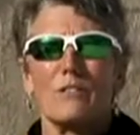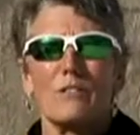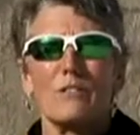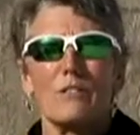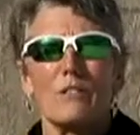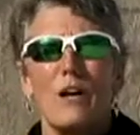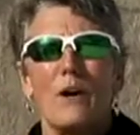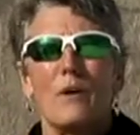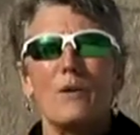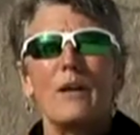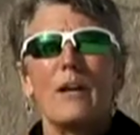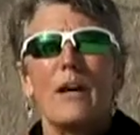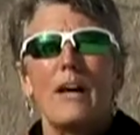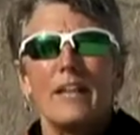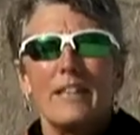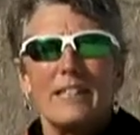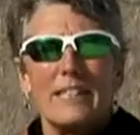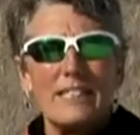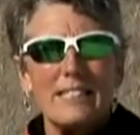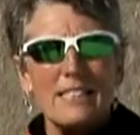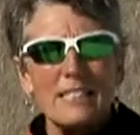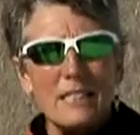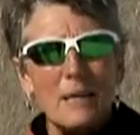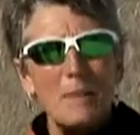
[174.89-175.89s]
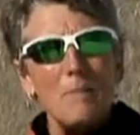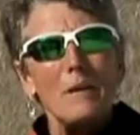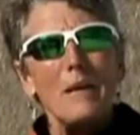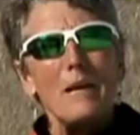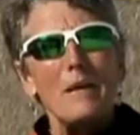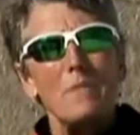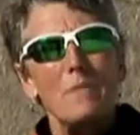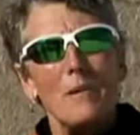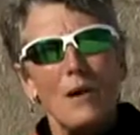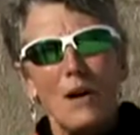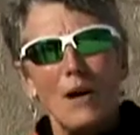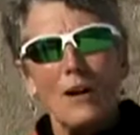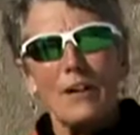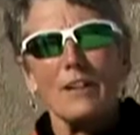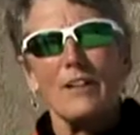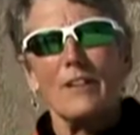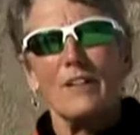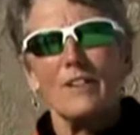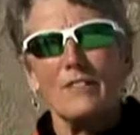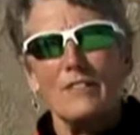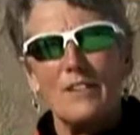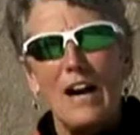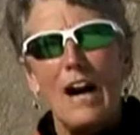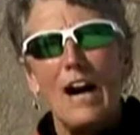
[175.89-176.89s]
So this is a big part
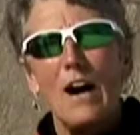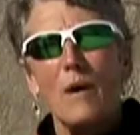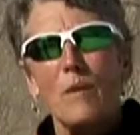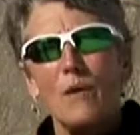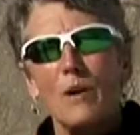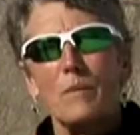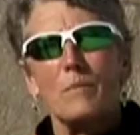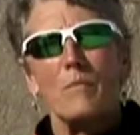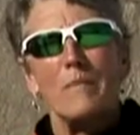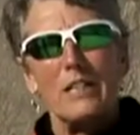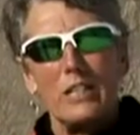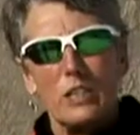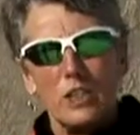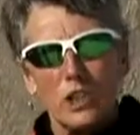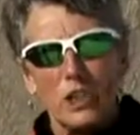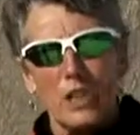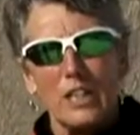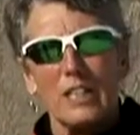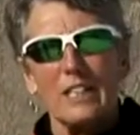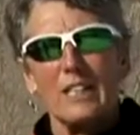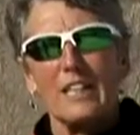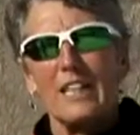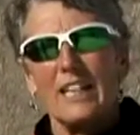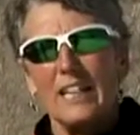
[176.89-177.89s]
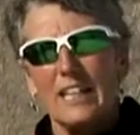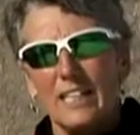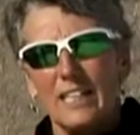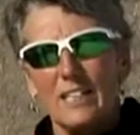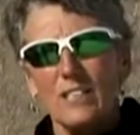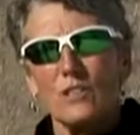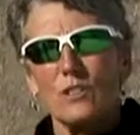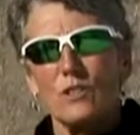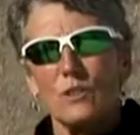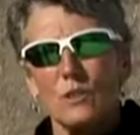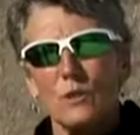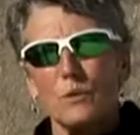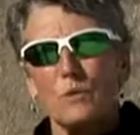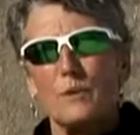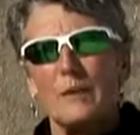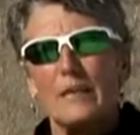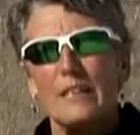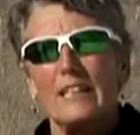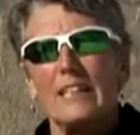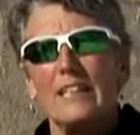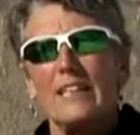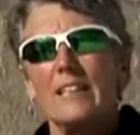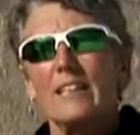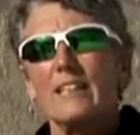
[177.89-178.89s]
of our mission, is to
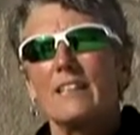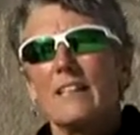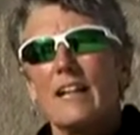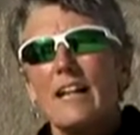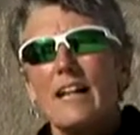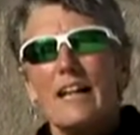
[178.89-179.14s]
really